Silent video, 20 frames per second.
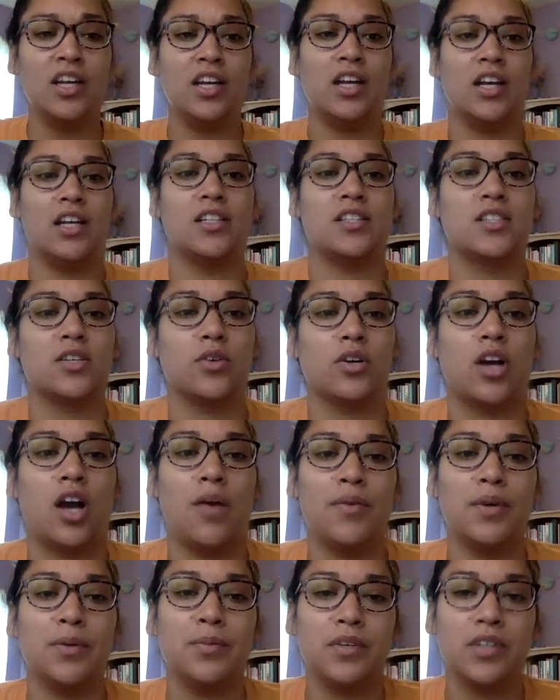And so a
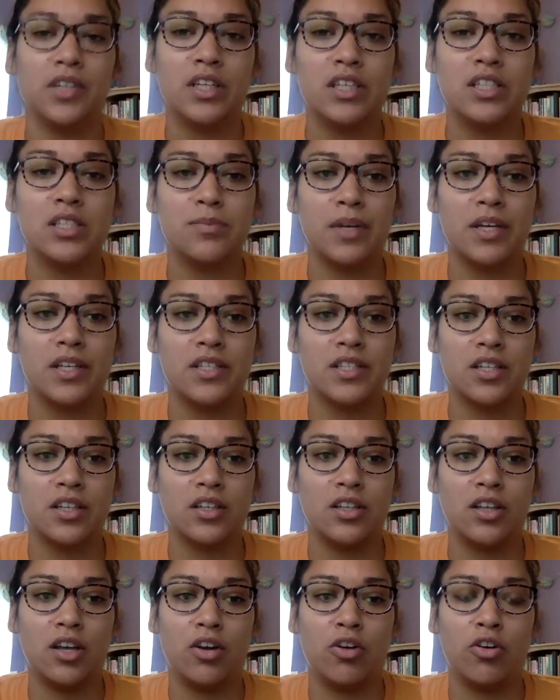comic book is
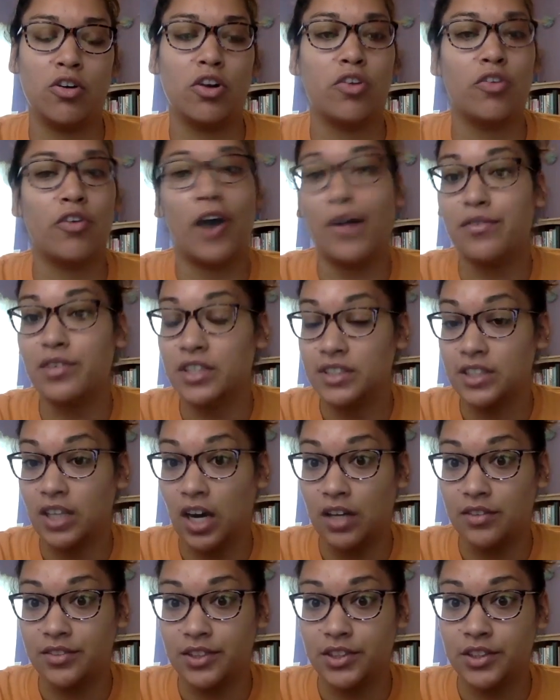or a graphic
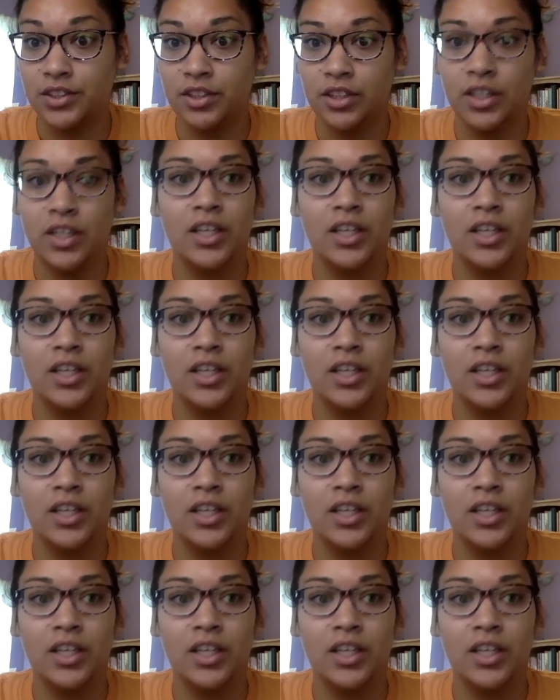novel